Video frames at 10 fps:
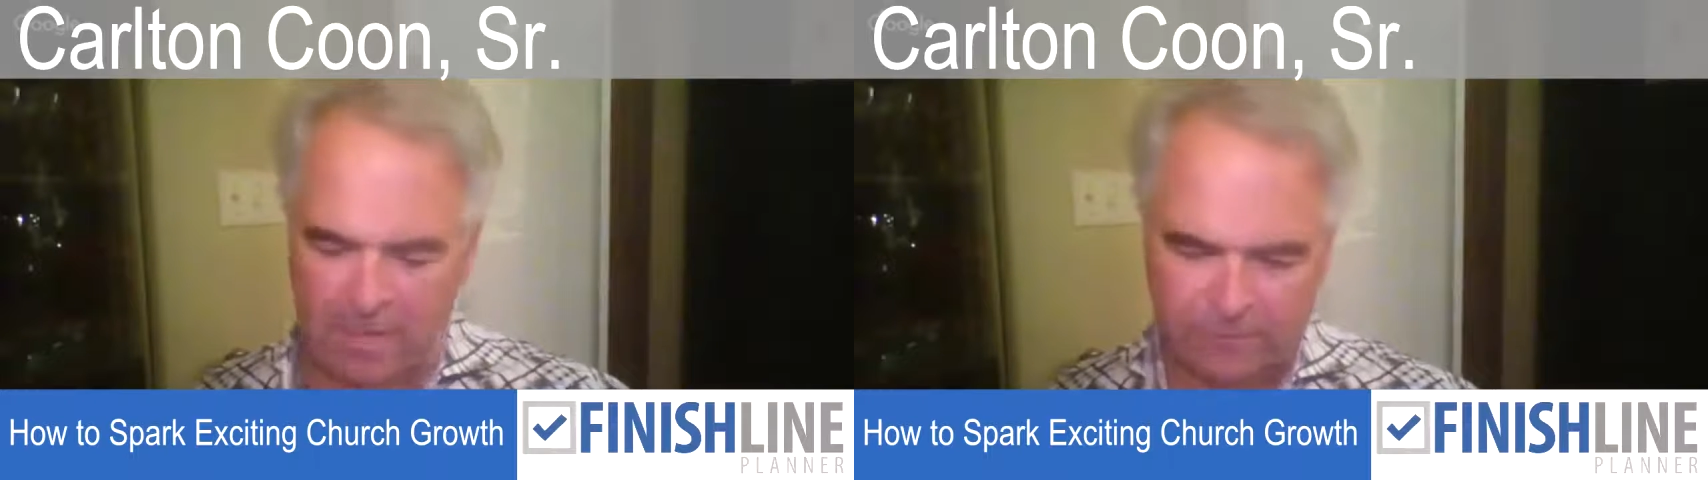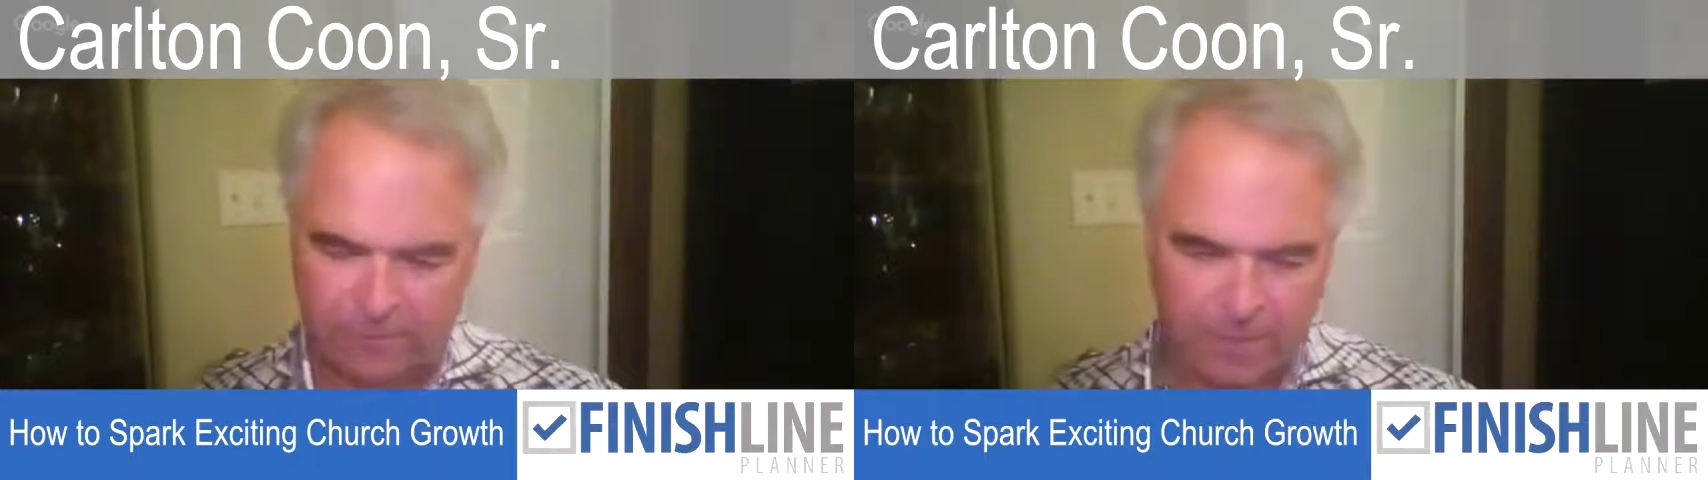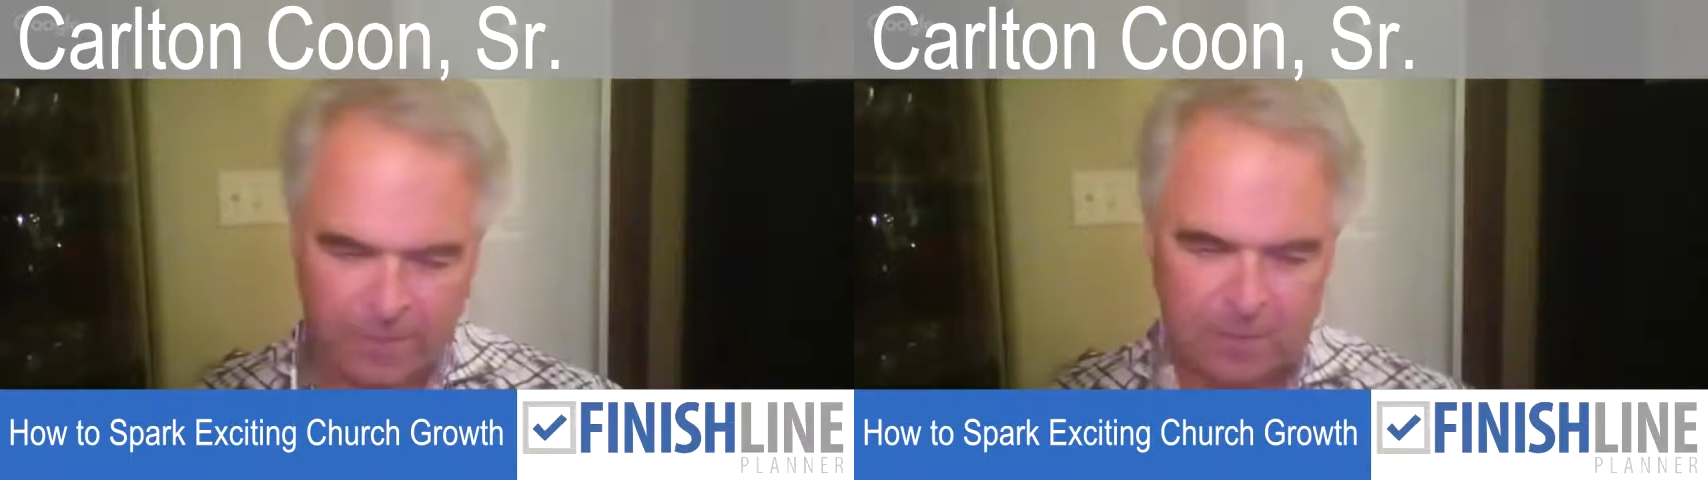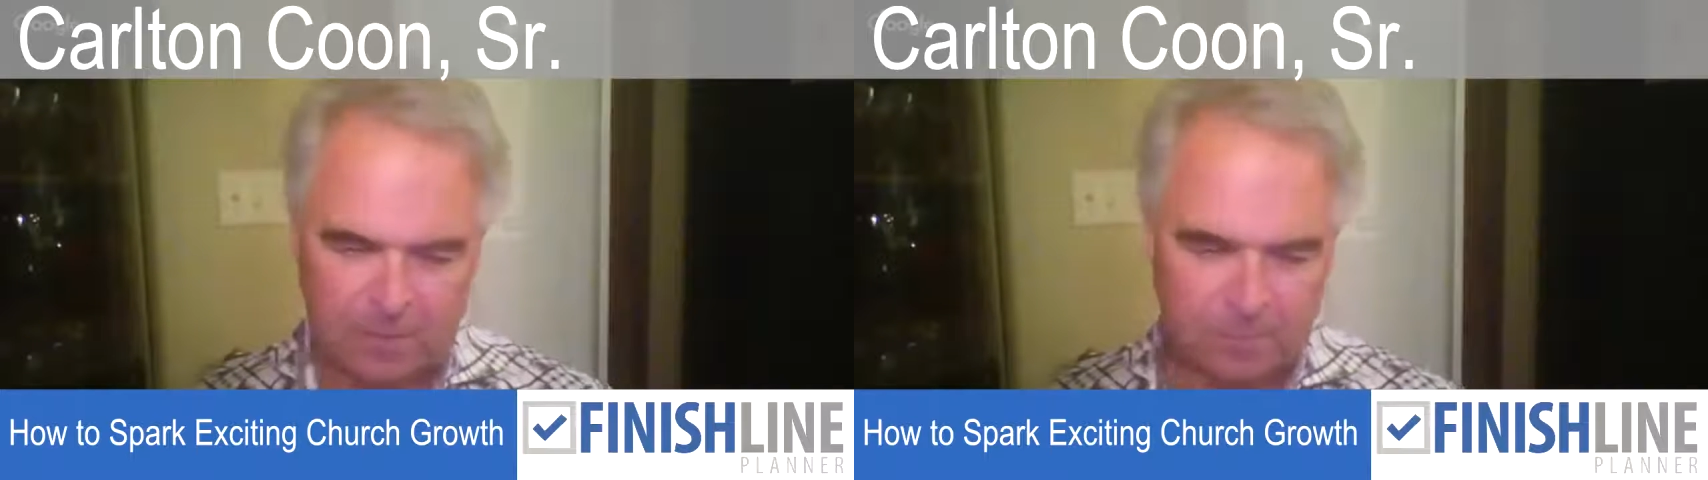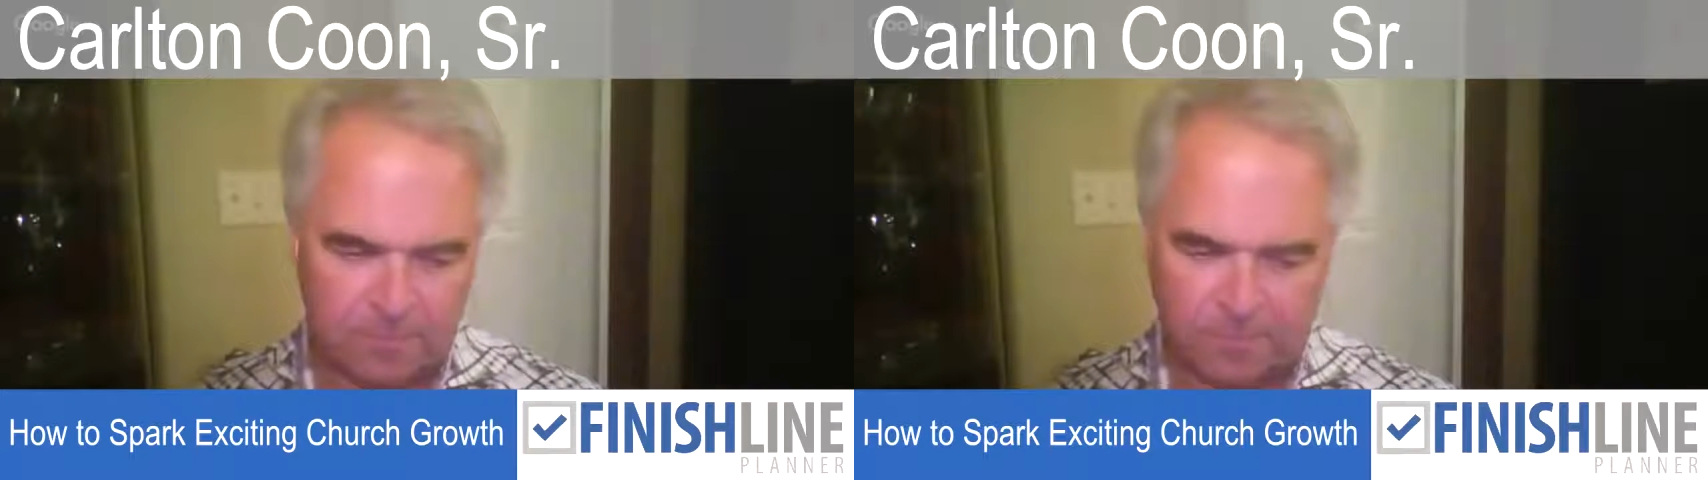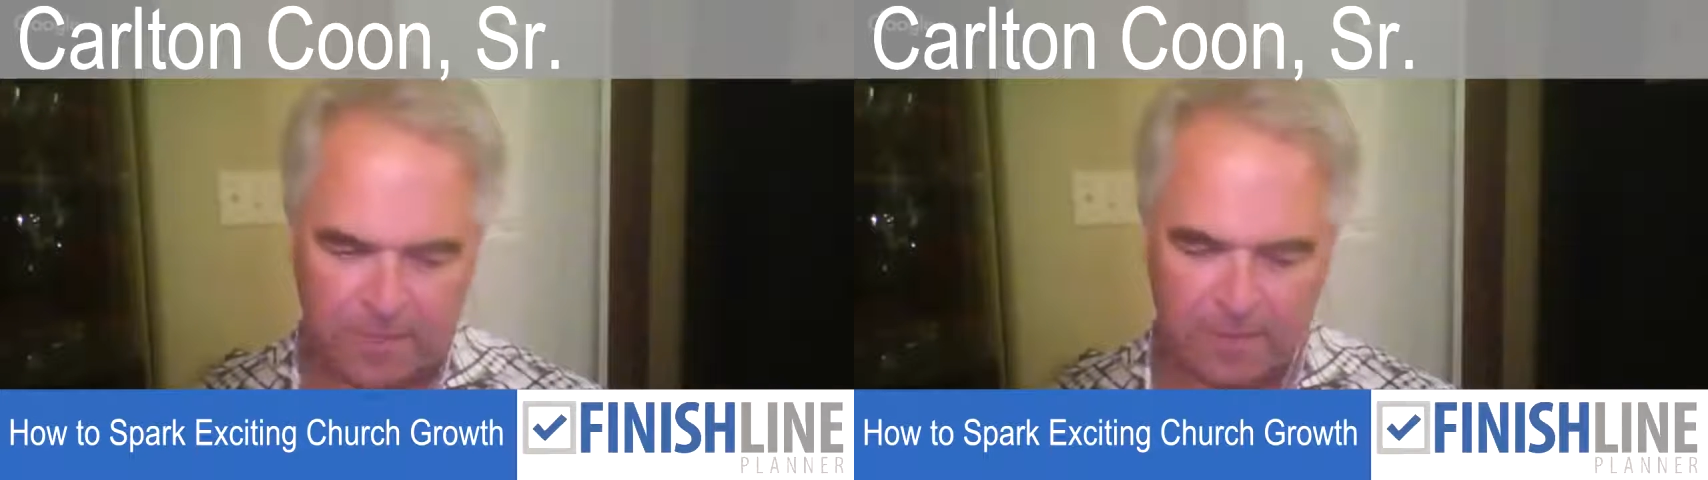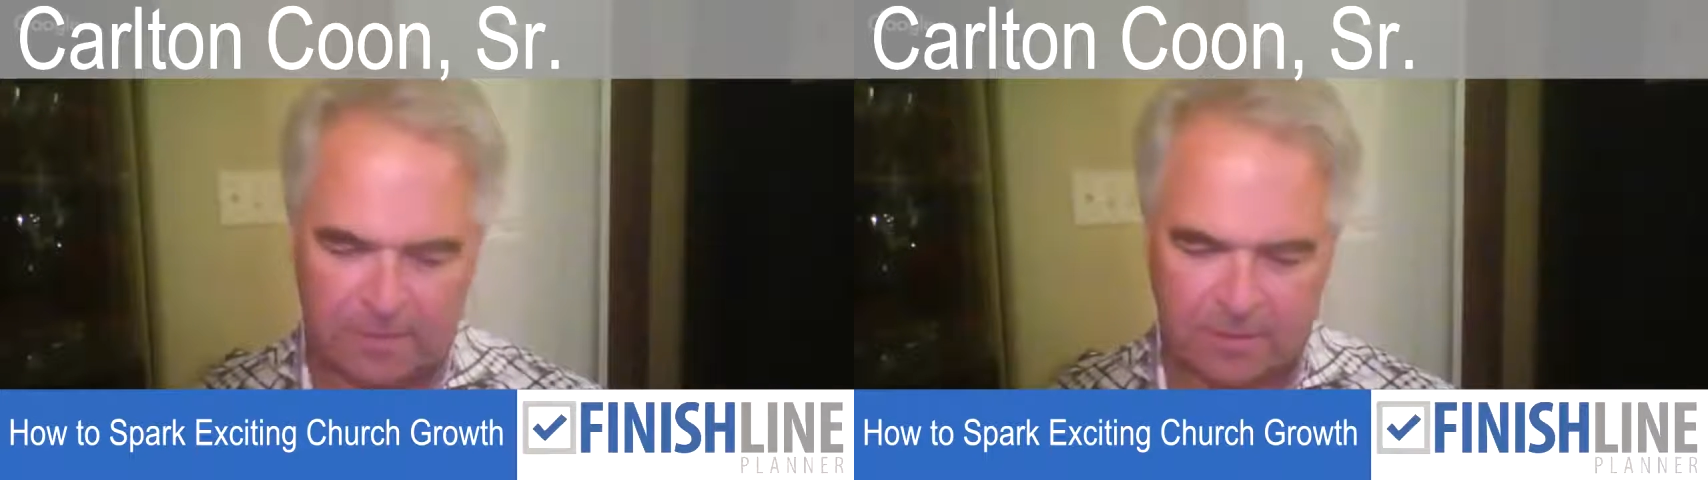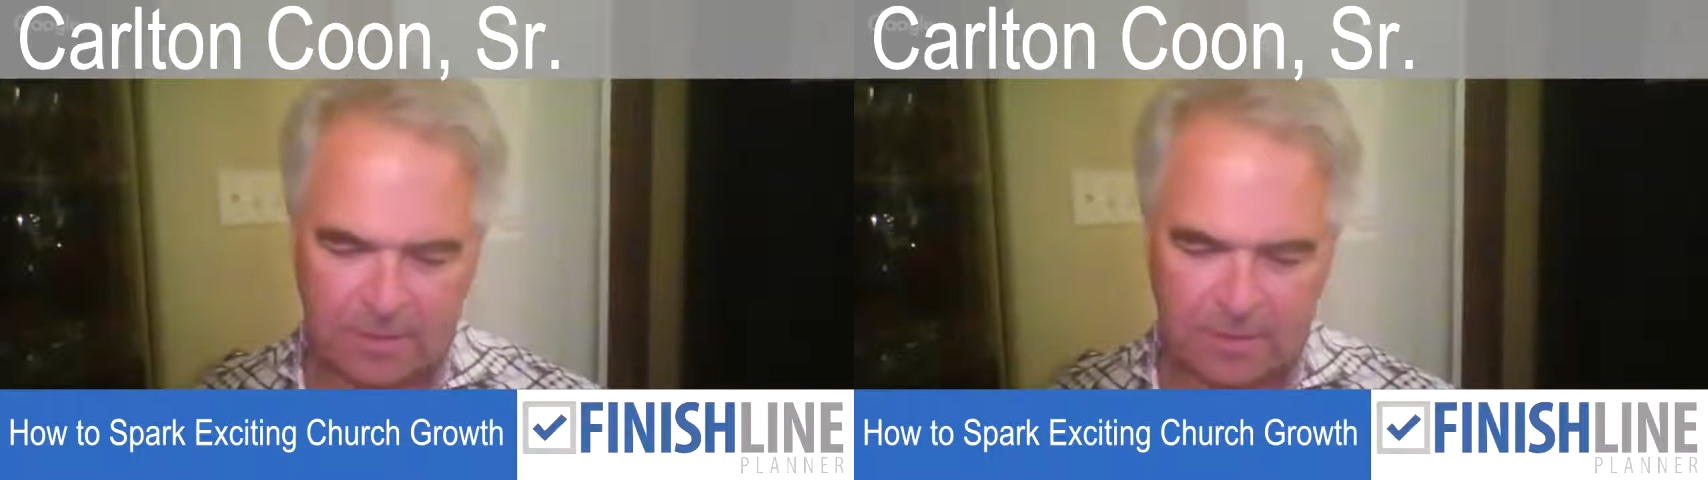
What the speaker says: have a fellow that